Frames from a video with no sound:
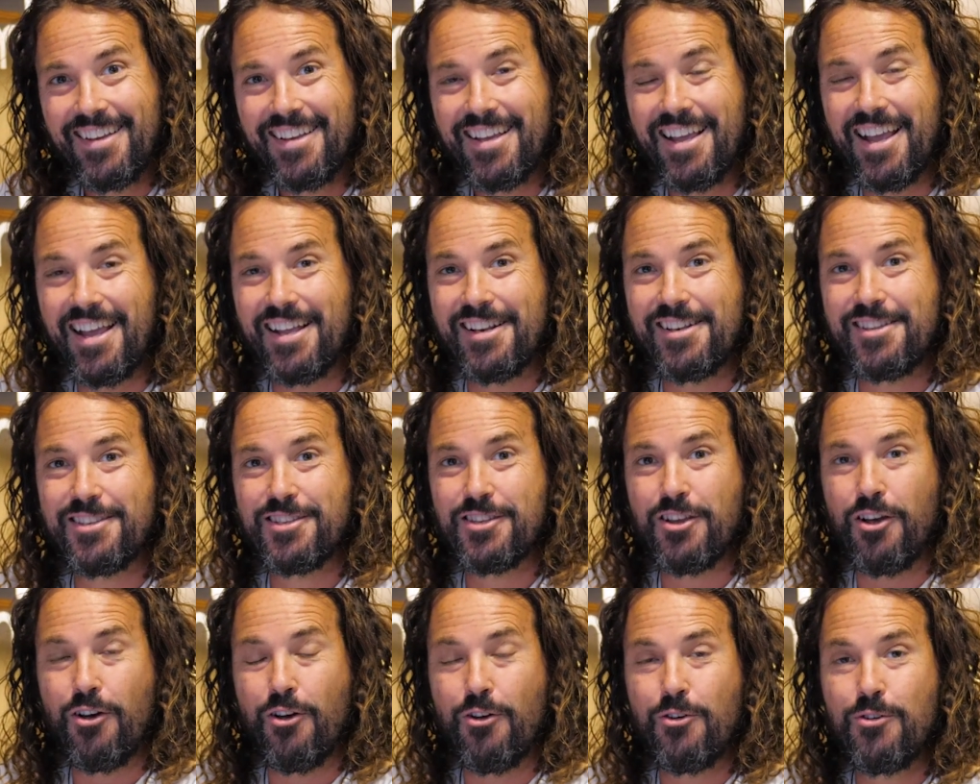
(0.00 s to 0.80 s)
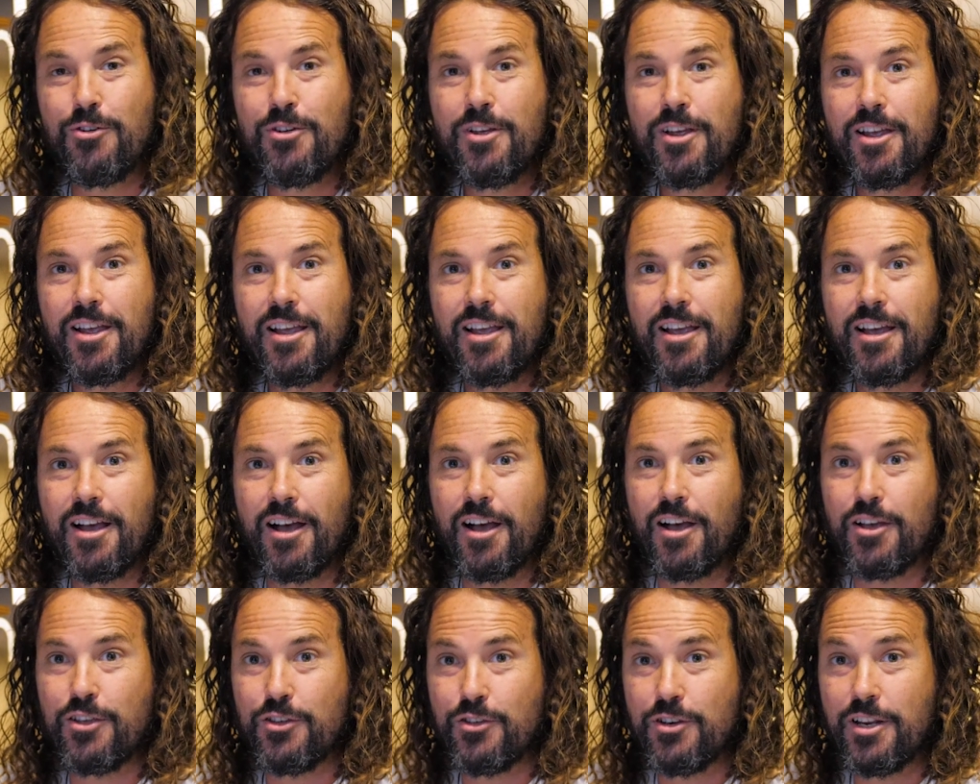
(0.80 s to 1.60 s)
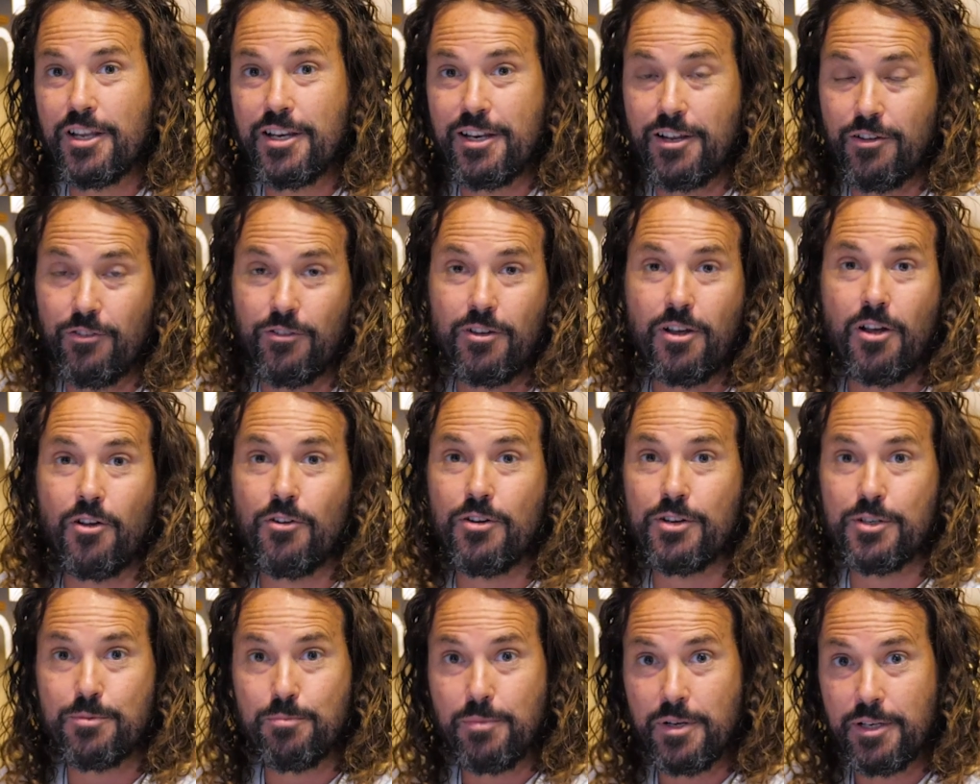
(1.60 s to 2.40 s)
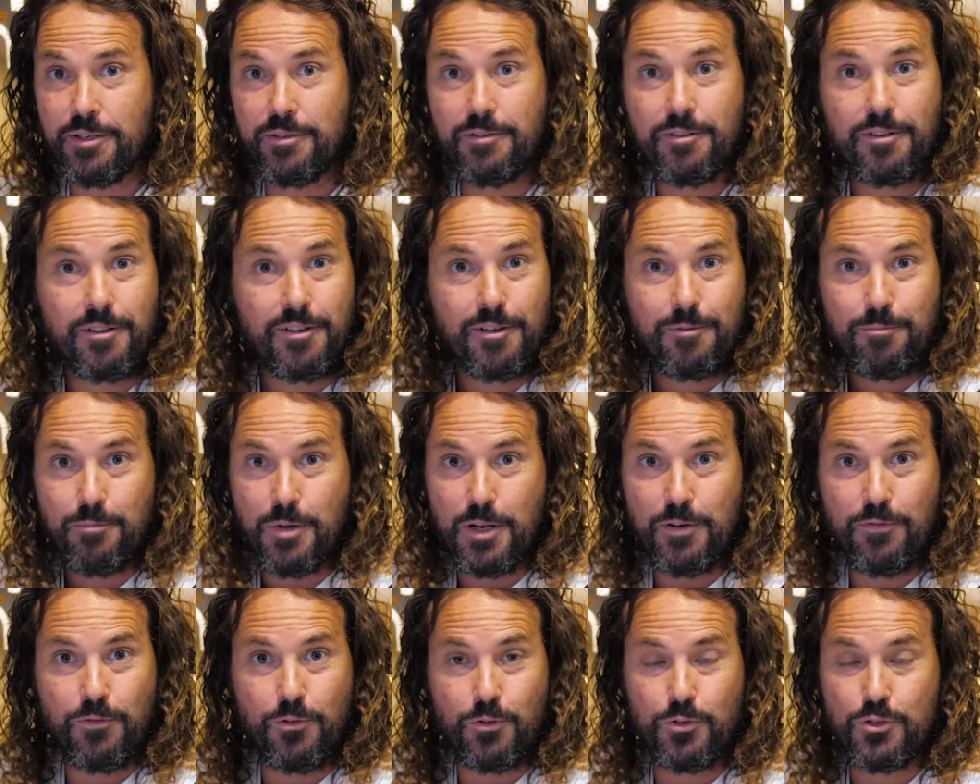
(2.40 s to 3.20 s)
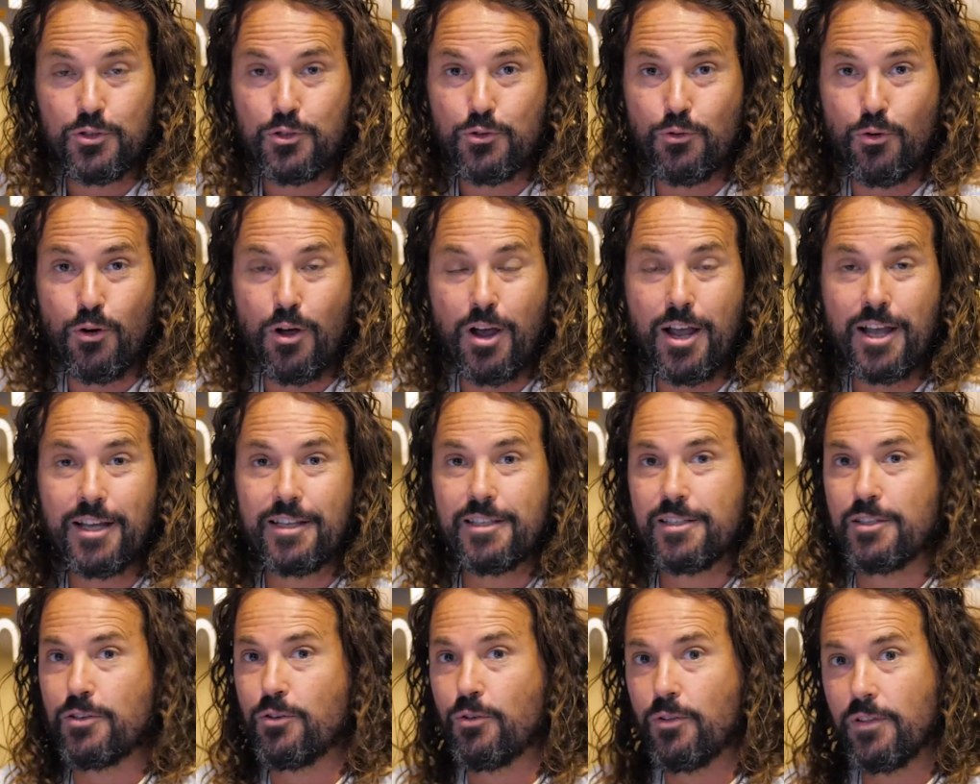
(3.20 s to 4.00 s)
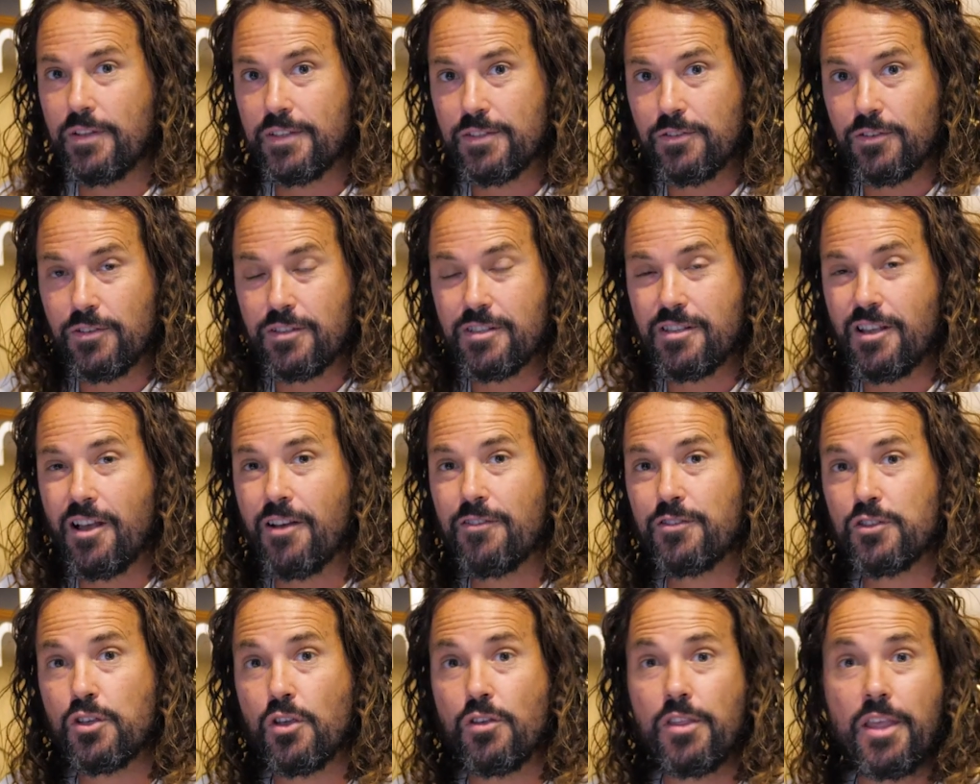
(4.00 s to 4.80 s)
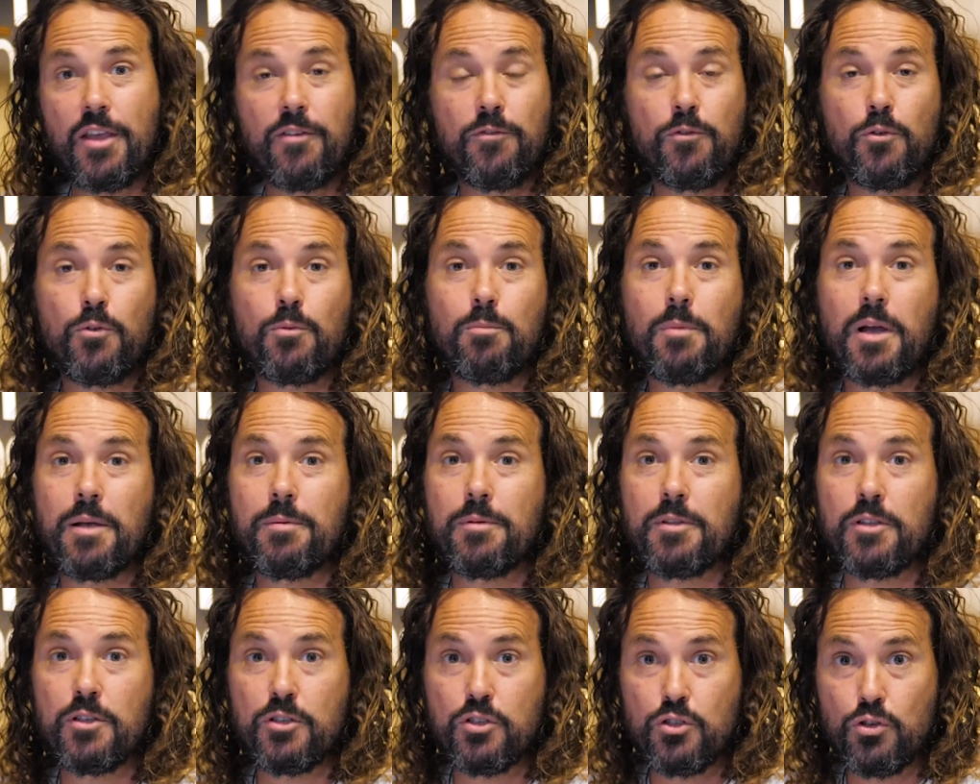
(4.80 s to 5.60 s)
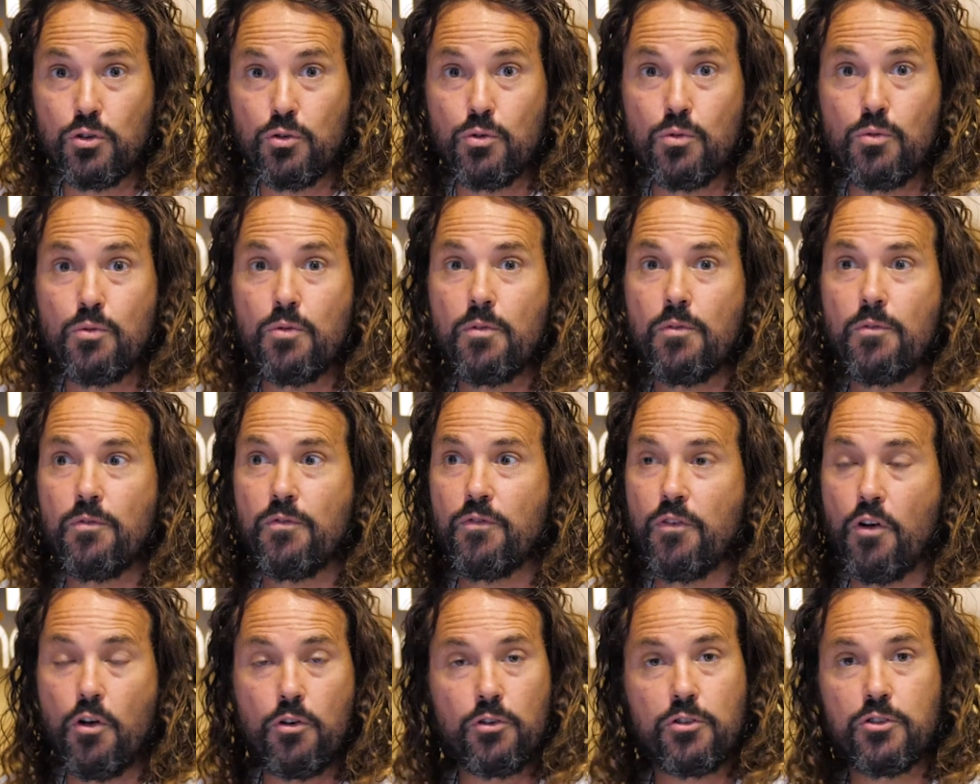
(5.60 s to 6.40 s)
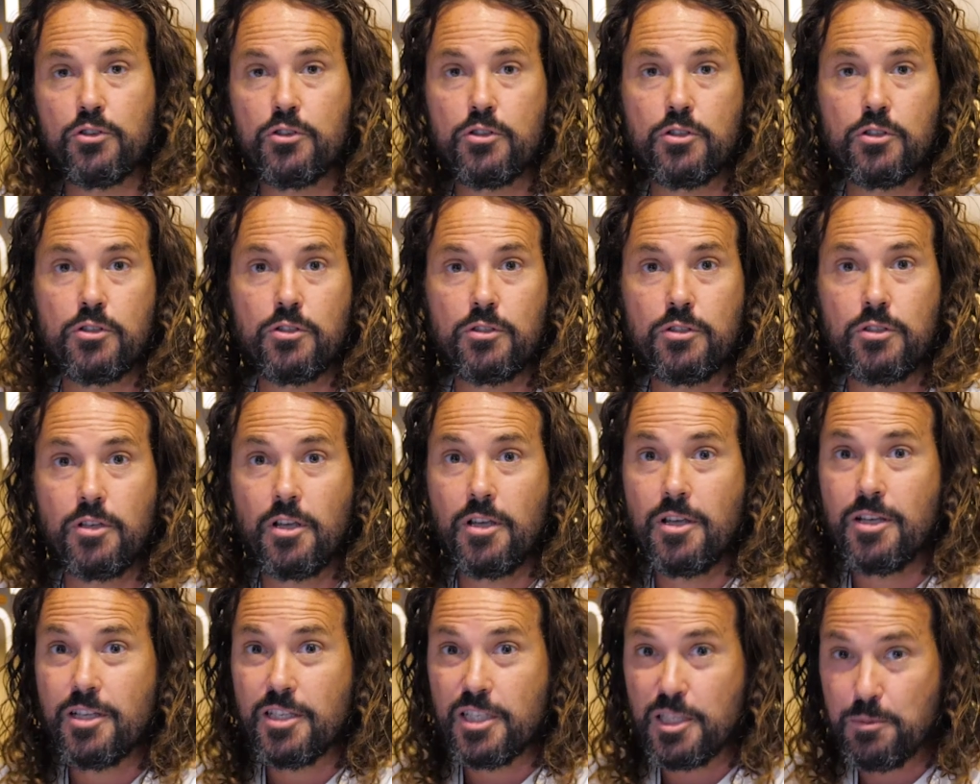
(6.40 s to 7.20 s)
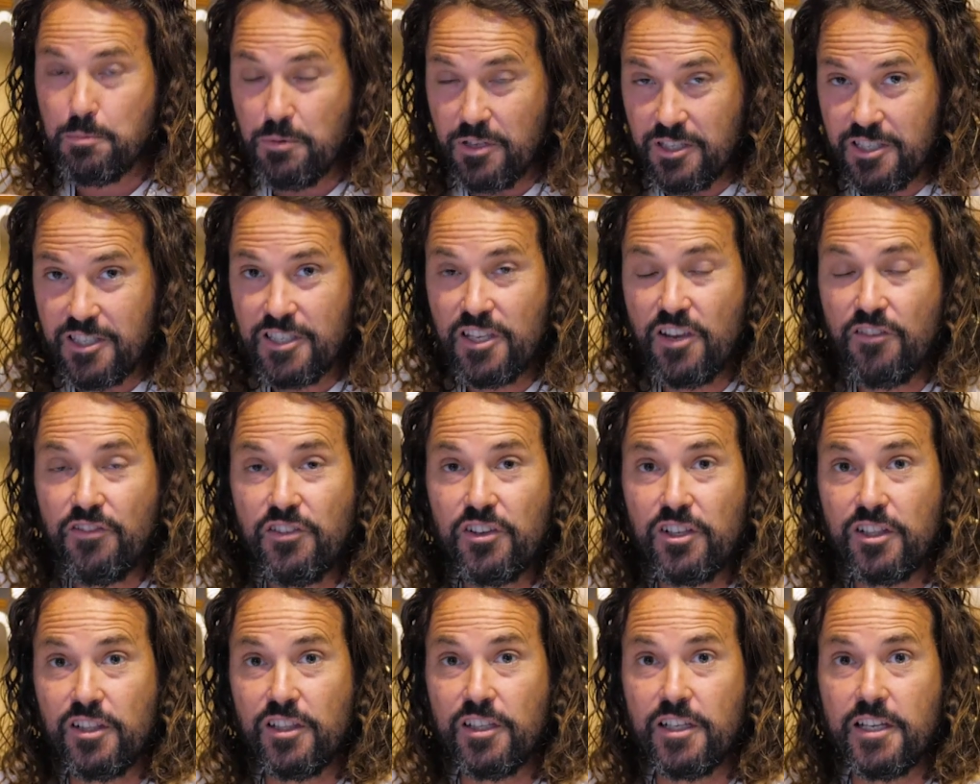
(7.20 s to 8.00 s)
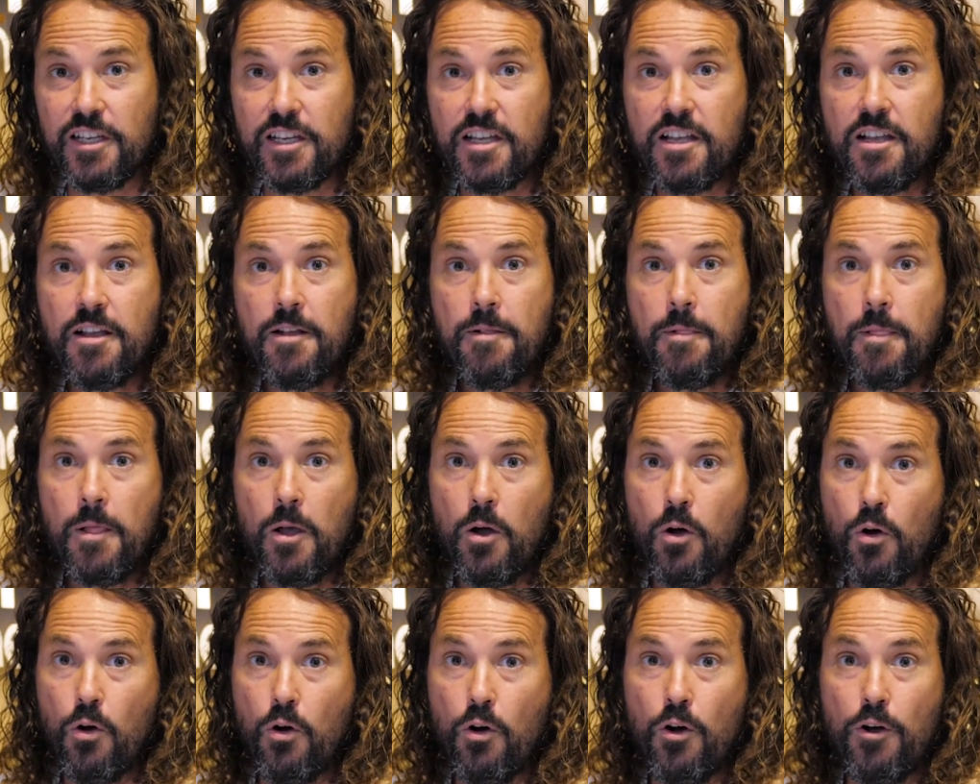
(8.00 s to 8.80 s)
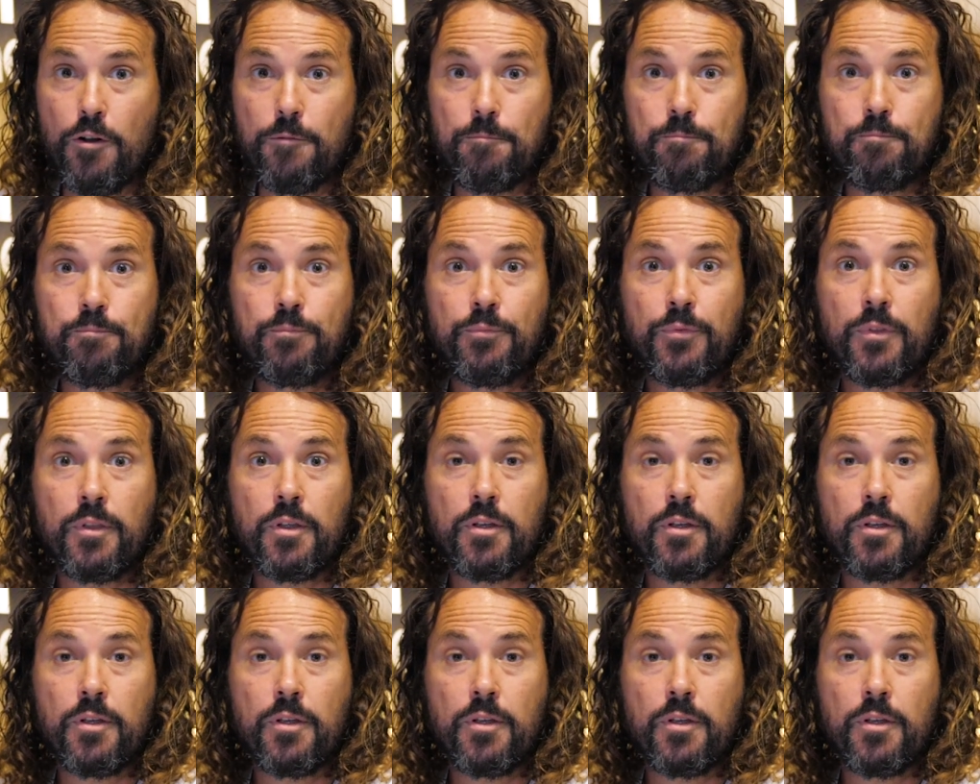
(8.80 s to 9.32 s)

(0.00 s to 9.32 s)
And so you need to encourage midfoot strikes and all this sort of stuff. So therefore, maybe the shoe focuses specifically on